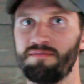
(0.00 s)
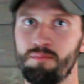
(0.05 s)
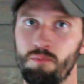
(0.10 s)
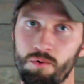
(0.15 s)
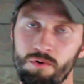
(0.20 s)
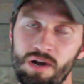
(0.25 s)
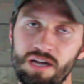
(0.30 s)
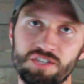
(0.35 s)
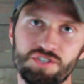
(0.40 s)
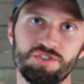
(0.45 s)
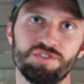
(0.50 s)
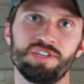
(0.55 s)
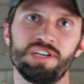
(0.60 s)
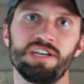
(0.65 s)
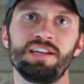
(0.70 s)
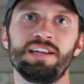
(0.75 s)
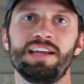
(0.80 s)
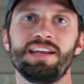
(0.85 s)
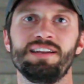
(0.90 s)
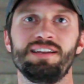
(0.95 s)
more
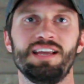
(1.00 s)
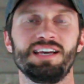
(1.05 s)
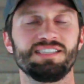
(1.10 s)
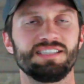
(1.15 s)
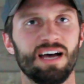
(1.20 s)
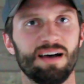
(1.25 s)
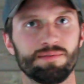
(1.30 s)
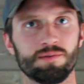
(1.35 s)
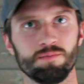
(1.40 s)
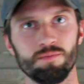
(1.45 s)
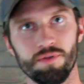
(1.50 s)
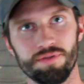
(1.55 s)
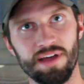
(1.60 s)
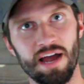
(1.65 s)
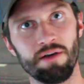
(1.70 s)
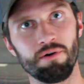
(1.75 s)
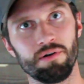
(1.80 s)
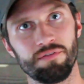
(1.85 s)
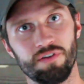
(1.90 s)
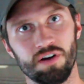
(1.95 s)
estrogen and less optimal
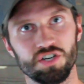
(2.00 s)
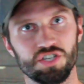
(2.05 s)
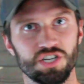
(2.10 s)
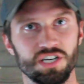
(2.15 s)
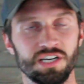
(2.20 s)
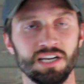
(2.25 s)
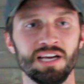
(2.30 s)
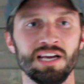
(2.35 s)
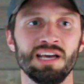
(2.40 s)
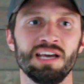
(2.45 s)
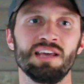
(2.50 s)
thyroid function,